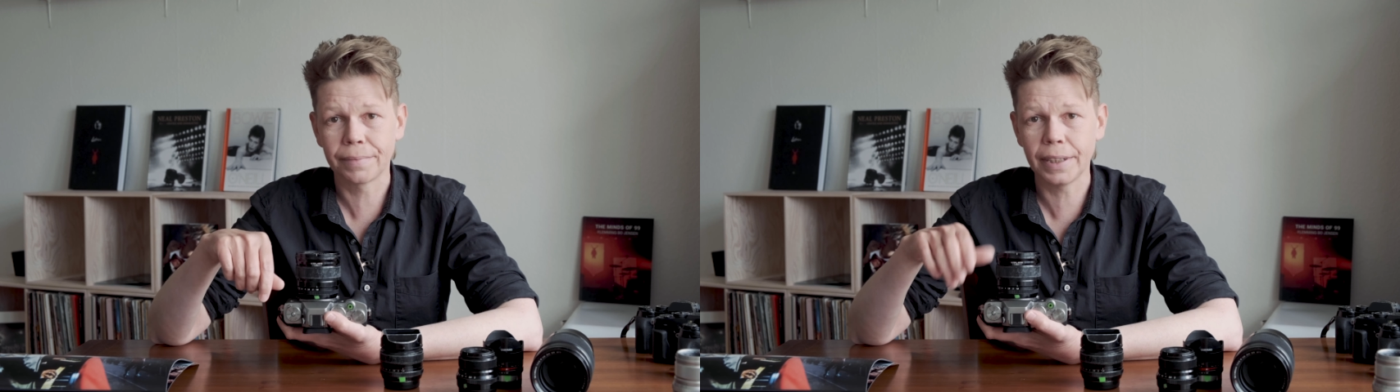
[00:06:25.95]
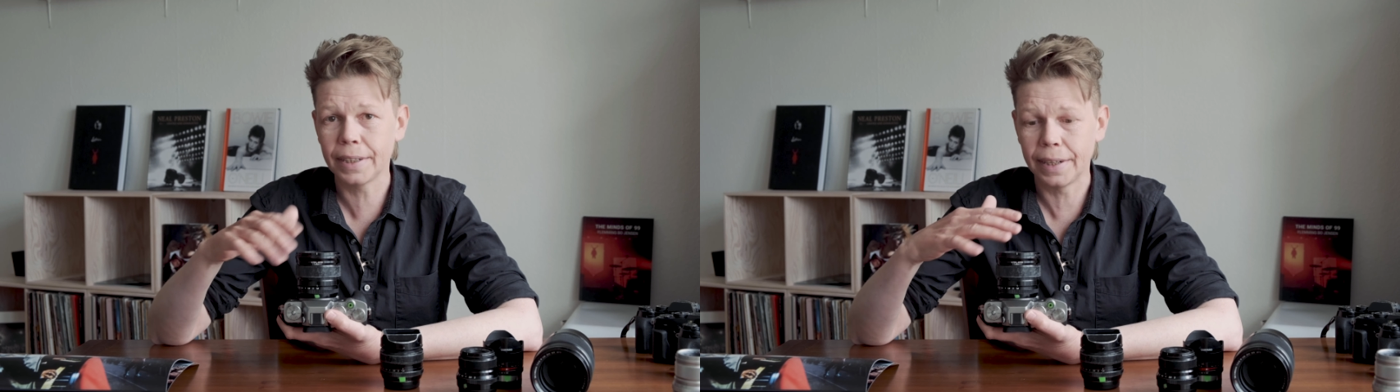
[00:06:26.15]

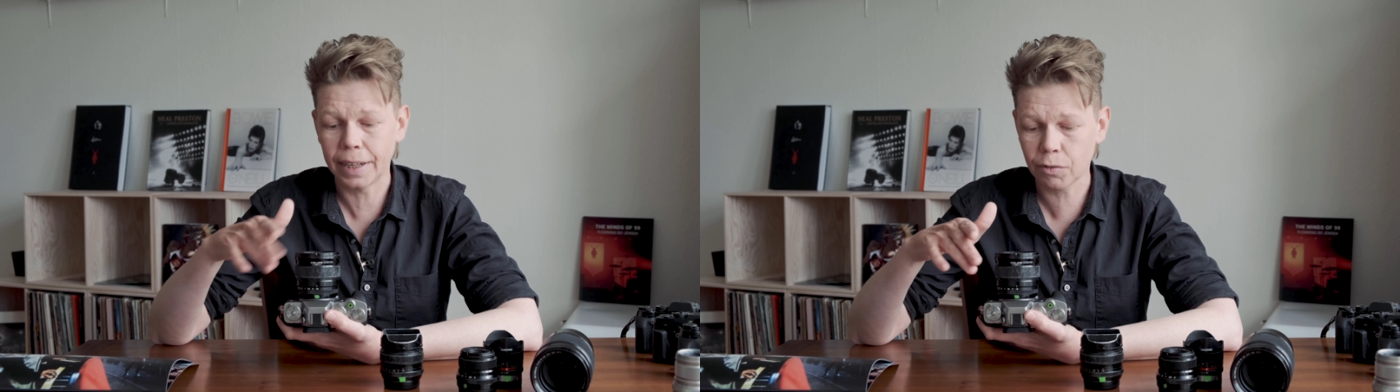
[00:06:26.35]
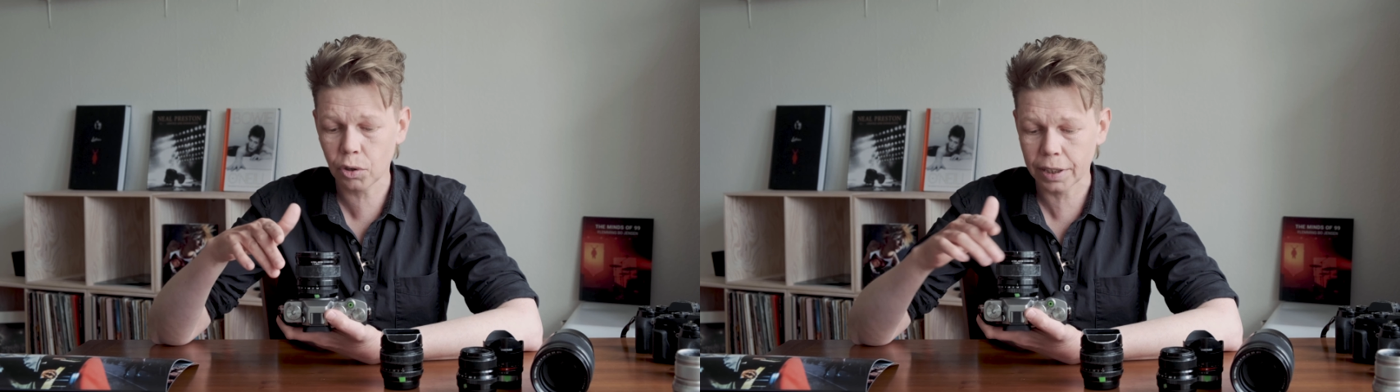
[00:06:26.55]
It
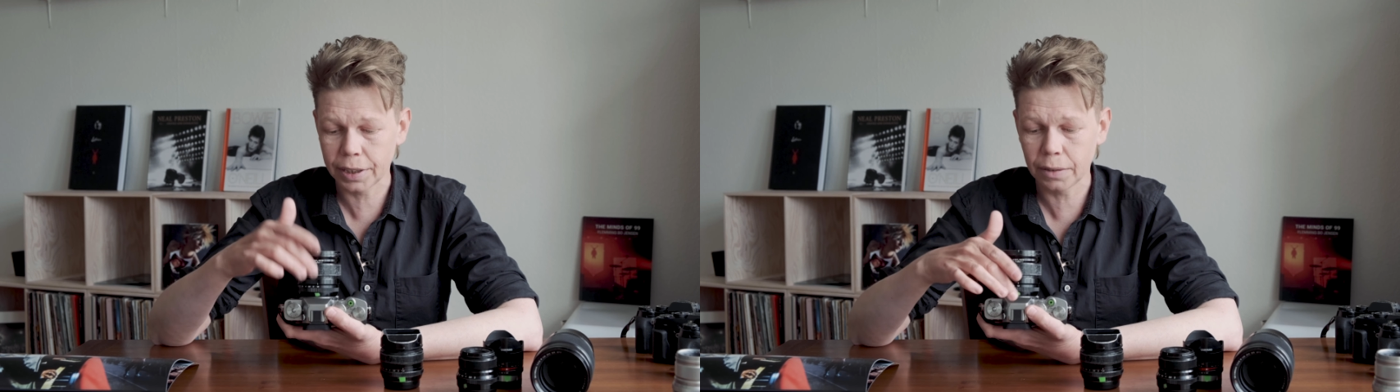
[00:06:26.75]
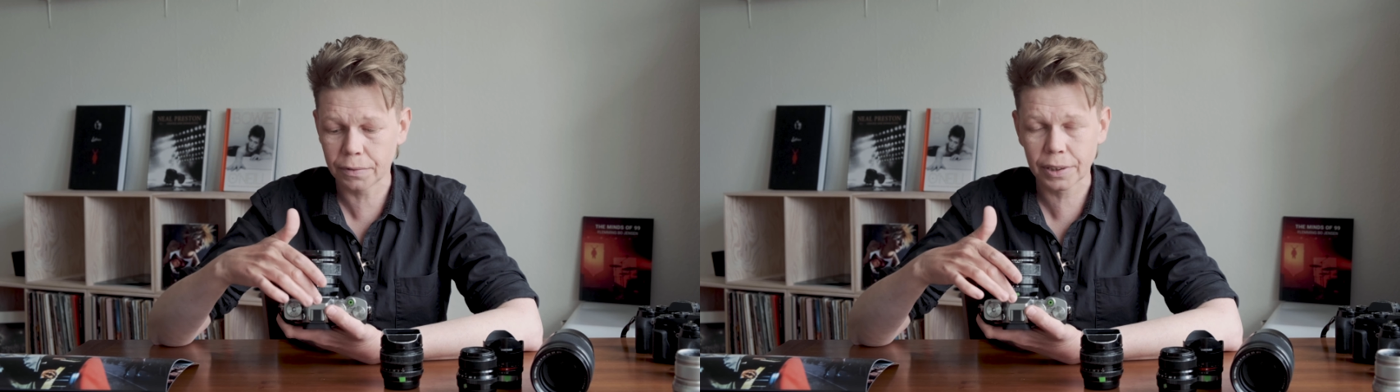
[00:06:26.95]
never
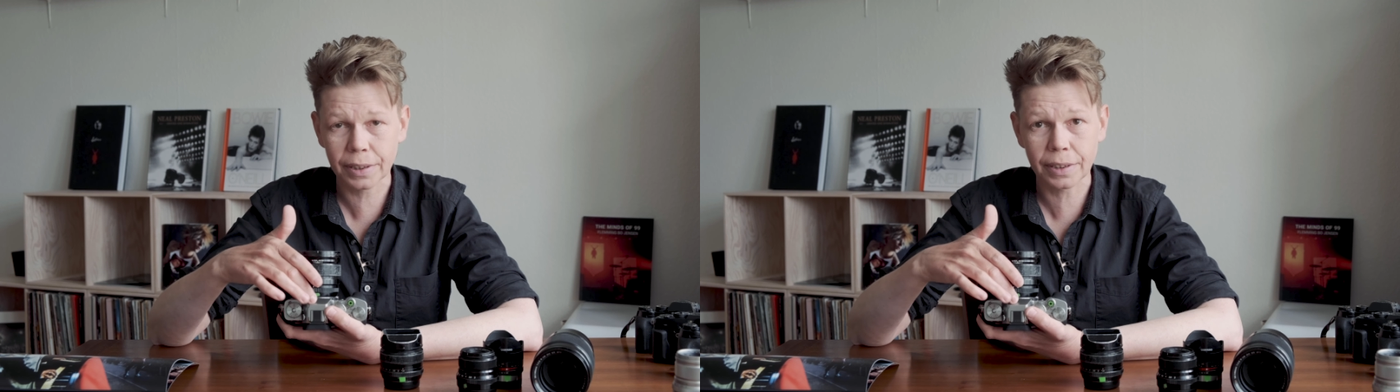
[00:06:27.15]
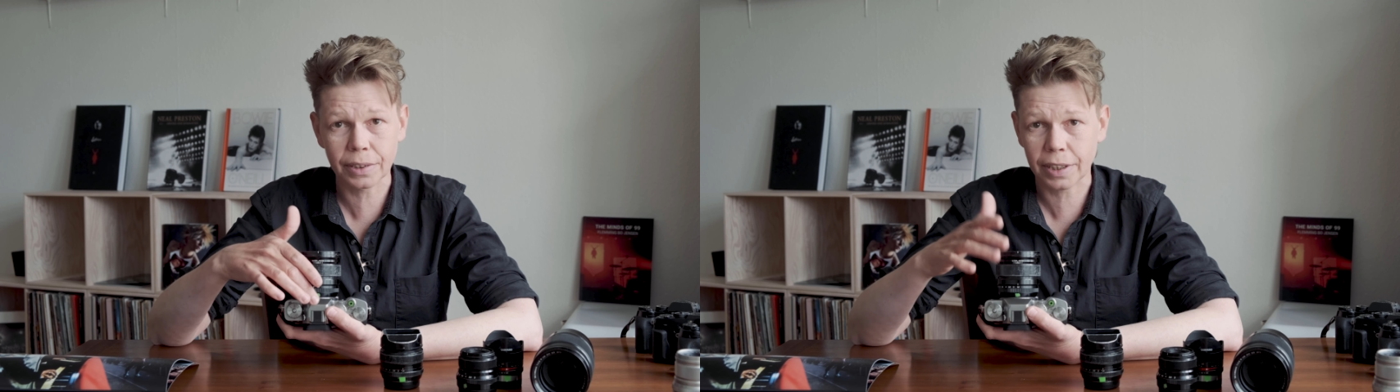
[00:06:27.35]
leaves
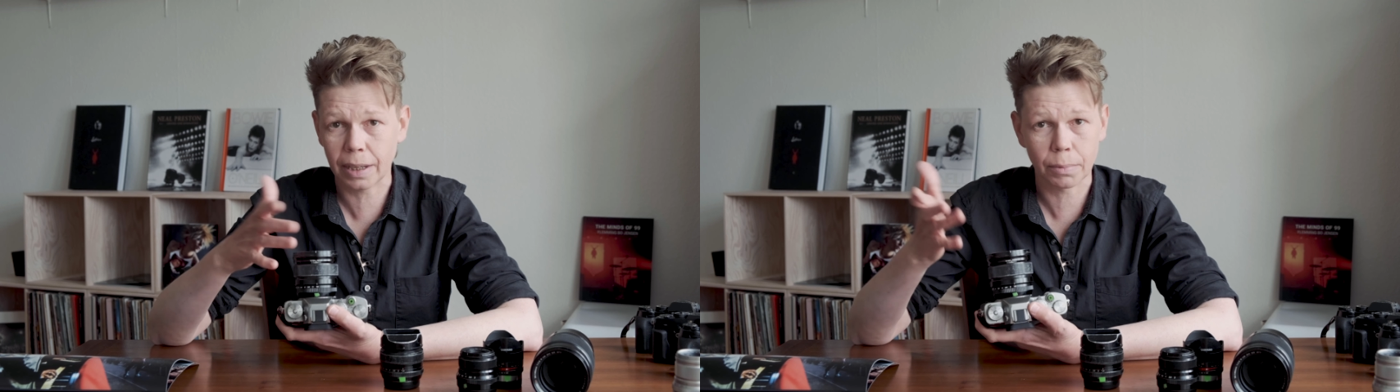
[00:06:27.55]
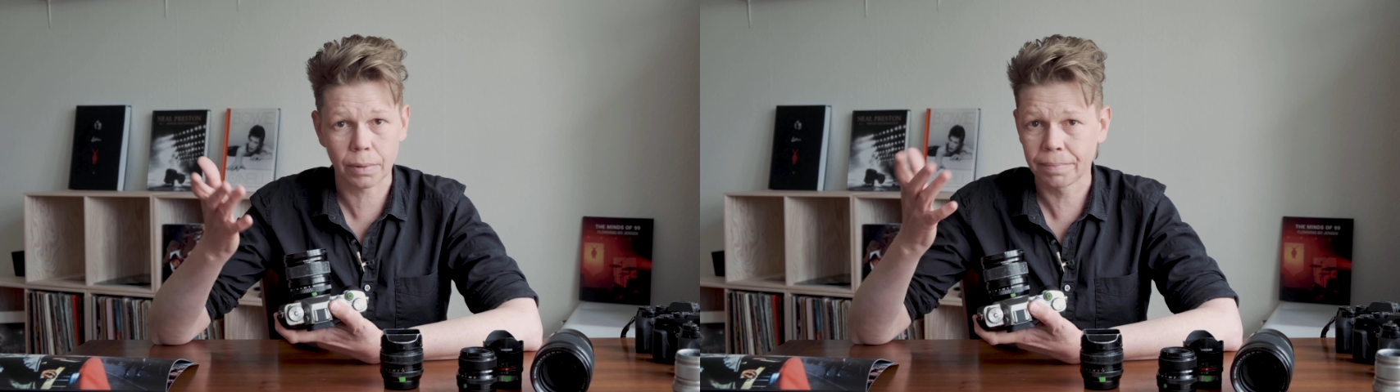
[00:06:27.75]
this
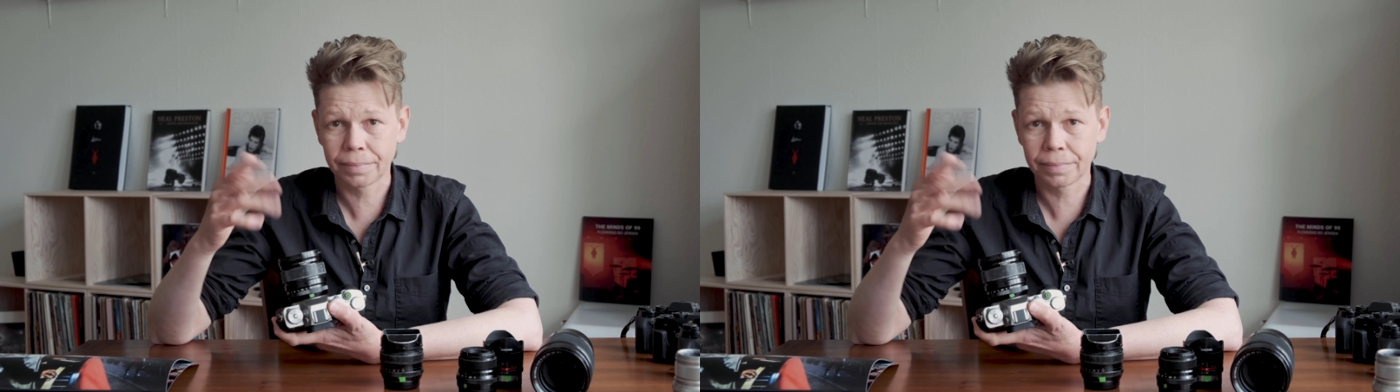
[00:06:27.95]
camera.